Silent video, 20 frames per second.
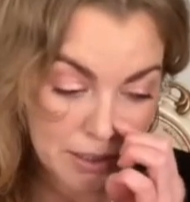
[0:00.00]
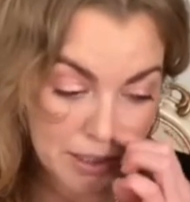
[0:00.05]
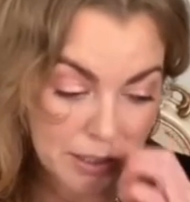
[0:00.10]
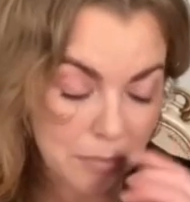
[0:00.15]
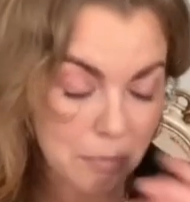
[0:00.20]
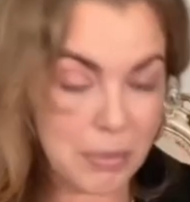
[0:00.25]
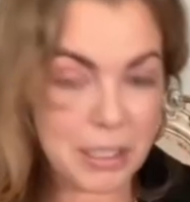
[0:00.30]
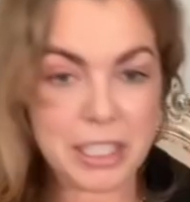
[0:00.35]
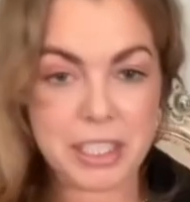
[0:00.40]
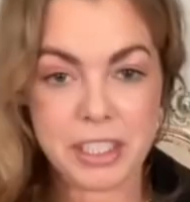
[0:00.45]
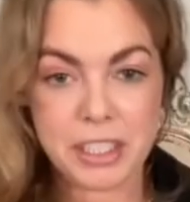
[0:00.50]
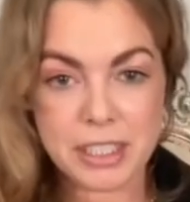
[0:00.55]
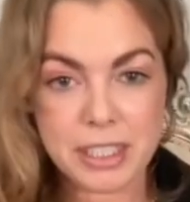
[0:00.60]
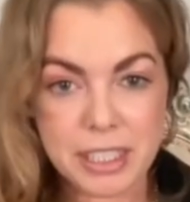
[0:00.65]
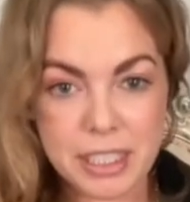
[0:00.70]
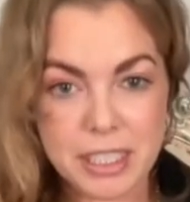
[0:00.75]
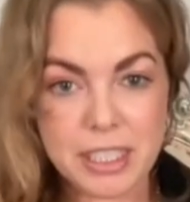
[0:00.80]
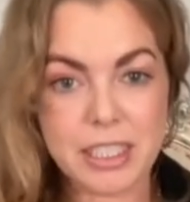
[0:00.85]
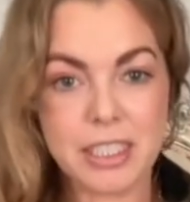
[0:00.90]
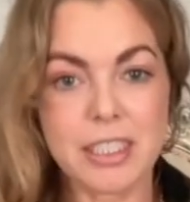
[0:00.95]
pleasure
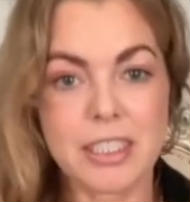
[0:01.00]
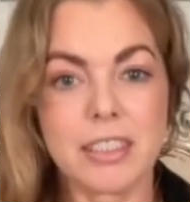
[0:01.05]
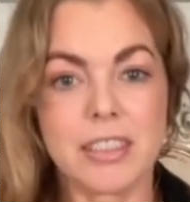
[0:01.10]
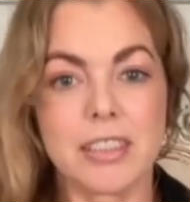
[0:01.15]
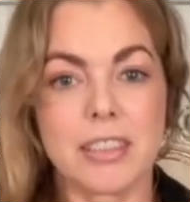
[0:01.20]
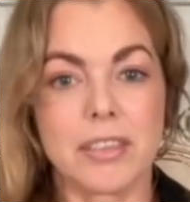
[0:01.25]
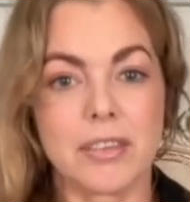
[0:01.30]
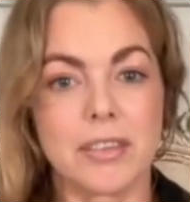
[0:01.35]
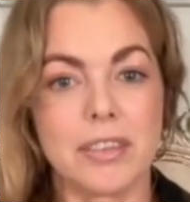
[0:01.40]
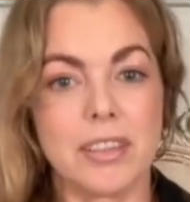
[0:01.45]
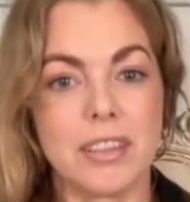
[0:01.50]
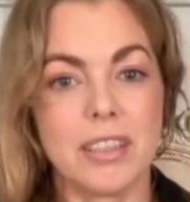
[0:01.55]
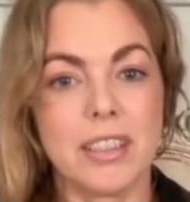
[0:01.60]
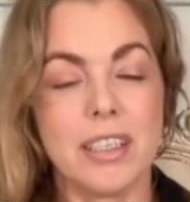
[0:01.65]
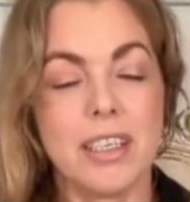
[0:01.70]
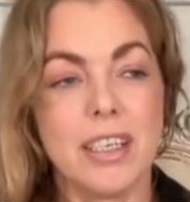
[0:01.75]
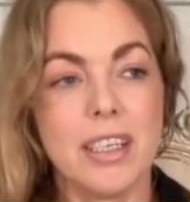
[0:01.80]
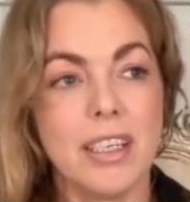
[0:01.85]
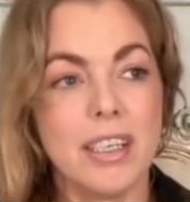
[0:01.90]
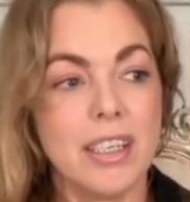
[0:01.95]
sessions, or
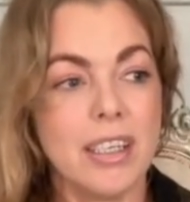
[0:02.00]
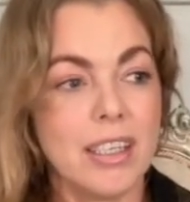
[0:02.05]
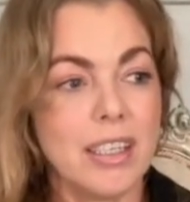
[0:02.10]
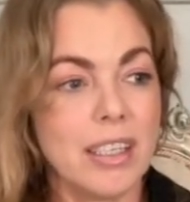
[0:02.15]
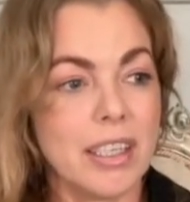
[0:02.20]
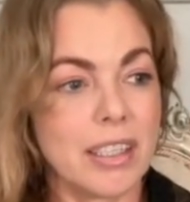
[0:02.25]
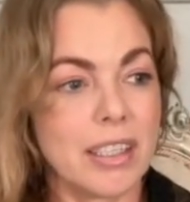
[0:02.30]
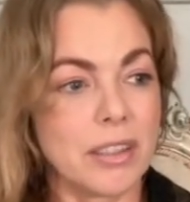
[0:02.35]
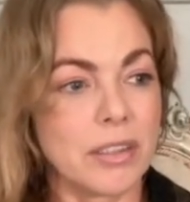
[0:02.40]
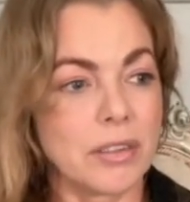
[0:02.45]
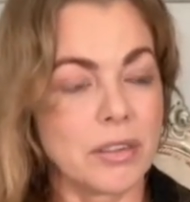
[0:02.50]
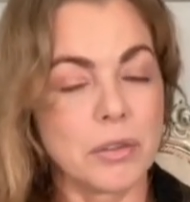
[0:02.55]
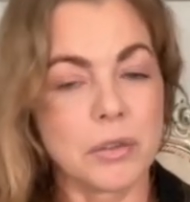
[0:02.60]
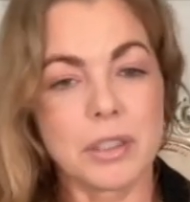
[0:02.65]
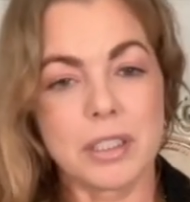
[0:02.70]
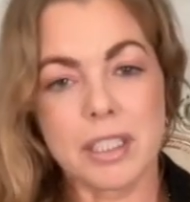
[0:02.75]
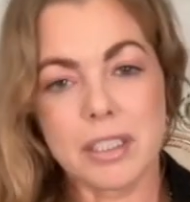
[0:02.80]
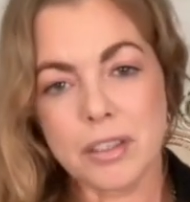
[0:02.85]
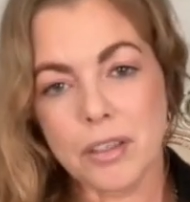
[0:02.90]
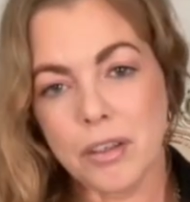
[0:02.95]
I don't do
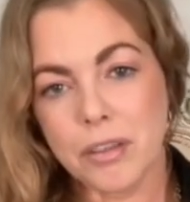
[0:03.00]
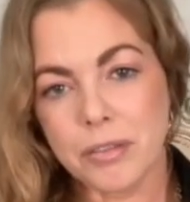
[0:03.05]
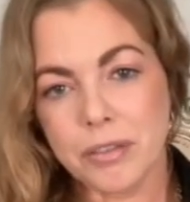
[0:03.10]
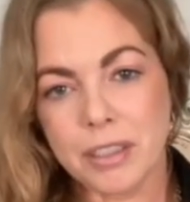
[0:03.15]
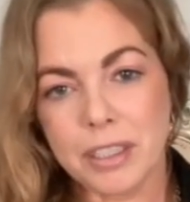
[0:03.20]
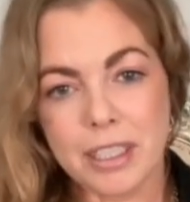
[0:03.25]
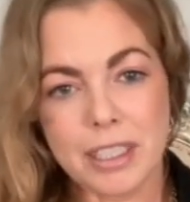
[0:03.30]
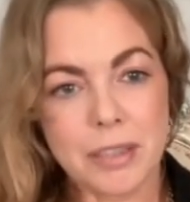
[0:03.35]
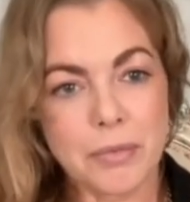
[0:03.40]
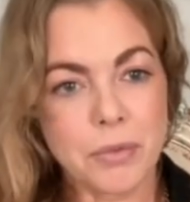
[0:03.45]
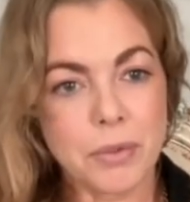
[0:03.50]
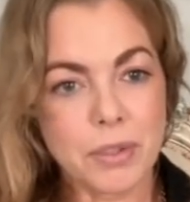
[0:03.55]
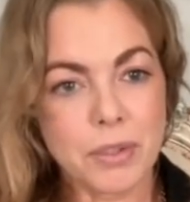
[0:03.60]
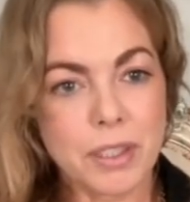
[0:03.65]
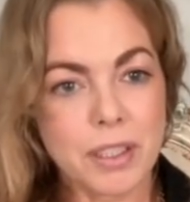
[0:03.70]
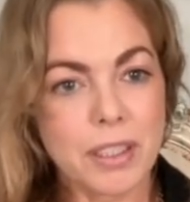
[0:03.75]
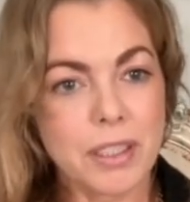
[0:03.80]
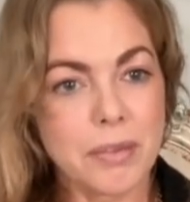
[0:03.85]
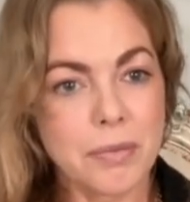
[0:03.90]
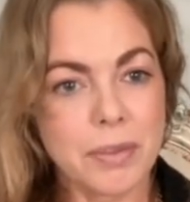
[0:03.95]
it as often
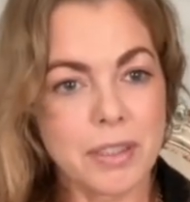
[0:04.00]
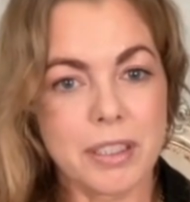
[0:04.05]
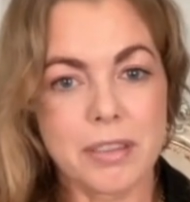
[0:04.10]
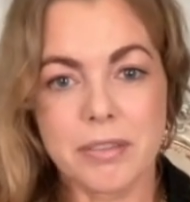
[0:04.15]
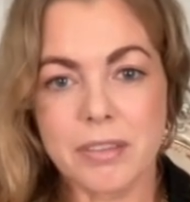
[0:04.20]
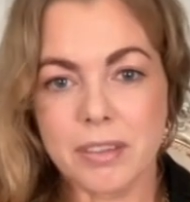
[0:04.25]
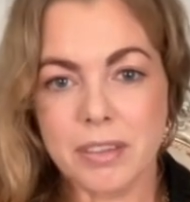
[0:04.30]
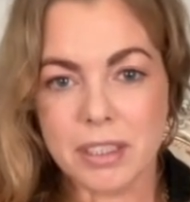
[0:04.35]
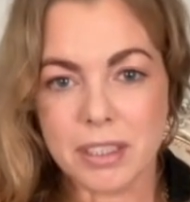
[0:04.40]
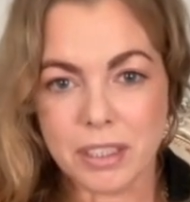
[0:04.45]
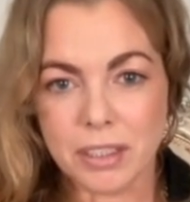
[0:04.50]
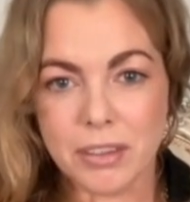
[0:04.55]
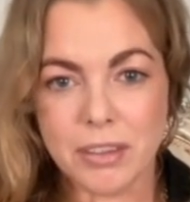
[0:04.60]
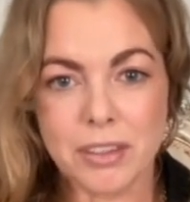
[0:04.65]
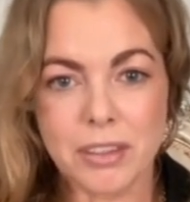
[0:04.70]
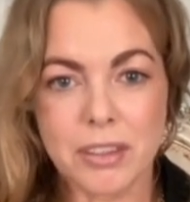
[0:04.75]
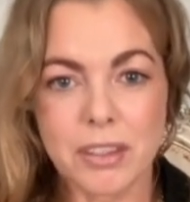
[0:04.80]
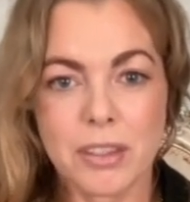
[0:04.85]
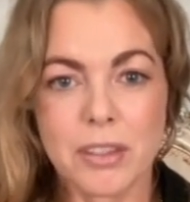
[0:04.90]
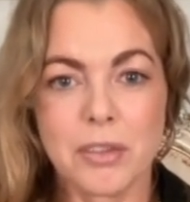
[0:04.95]
anymore, but if there is a
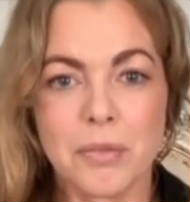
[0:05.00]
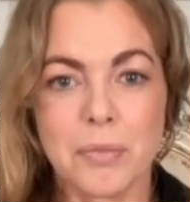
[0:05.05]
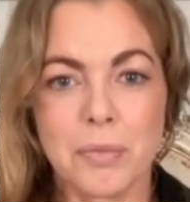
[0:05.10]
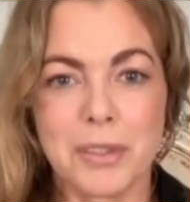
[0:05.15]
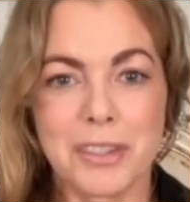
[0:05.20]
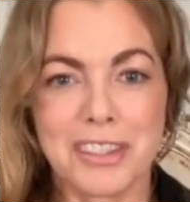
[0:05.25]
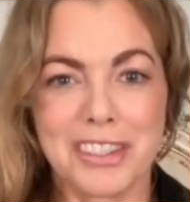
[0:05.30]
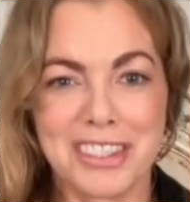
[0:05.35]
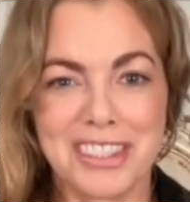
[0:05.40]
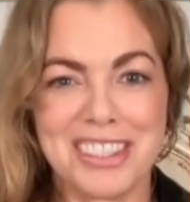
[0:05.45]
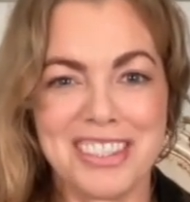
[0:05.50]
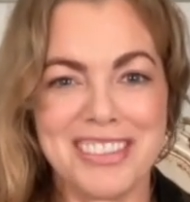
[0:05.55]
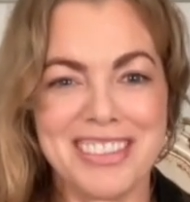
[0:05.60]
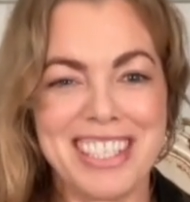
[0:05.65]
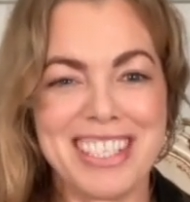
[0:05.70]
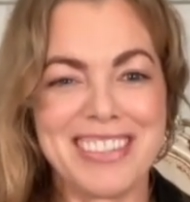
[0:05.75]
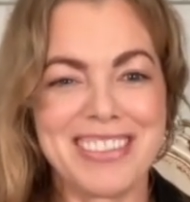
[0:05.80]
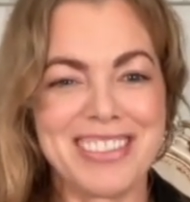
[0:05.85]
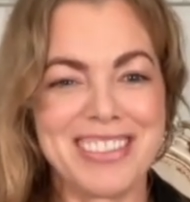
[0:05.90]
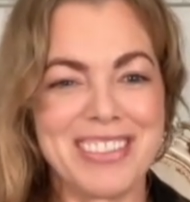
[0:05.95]
good person
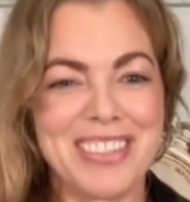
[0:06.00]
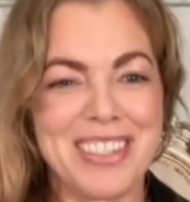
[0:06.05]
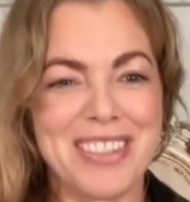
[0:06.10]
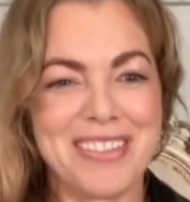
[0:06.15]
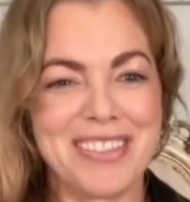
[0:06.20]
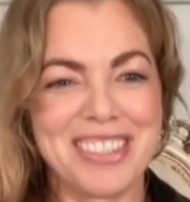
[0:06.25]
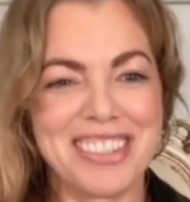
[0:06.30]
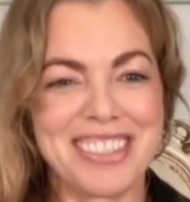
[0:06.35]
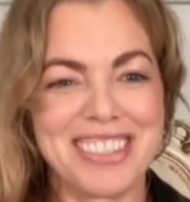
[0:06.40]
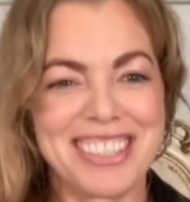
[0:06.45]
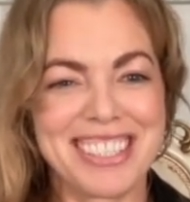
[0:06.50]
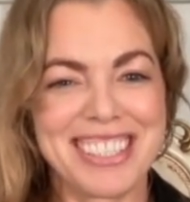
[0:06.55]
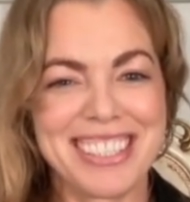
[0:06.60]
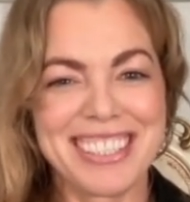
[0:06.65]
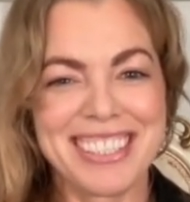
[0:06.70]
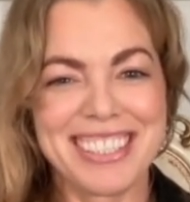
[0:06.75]
around who offers